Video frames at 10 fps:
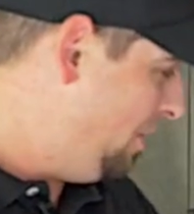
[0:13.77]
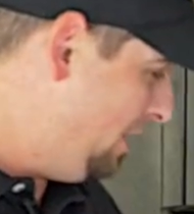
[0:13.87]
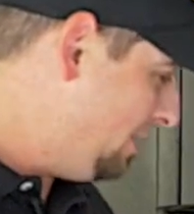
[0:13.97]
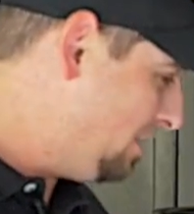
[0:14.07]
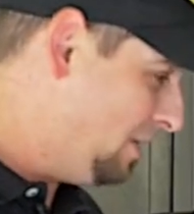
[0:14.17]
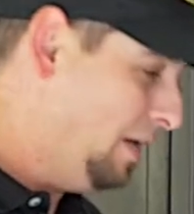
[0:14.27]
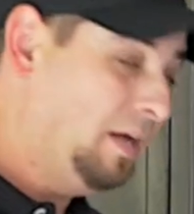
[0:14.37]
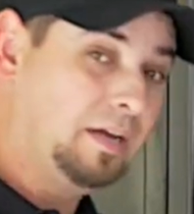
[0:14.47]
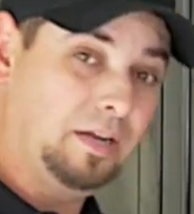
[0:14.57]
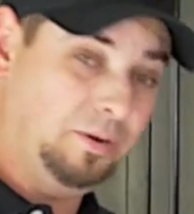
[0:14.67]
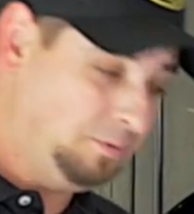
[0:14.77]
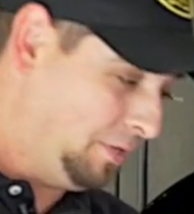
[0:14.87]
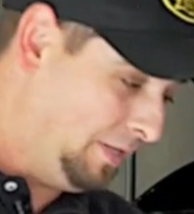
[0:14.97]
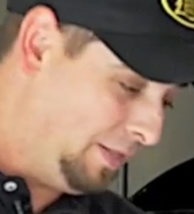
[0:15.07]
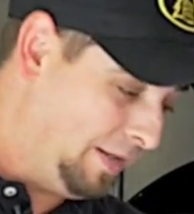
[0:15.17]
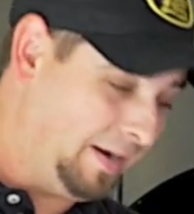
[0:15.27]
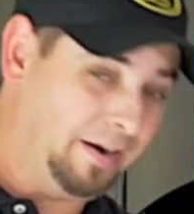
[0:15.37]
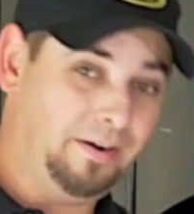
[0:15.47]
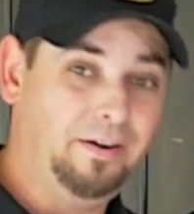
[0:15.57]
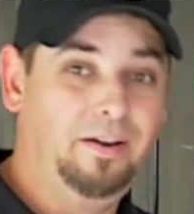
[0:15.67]
This goes in
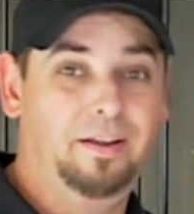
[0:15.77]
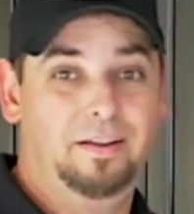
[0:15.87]
there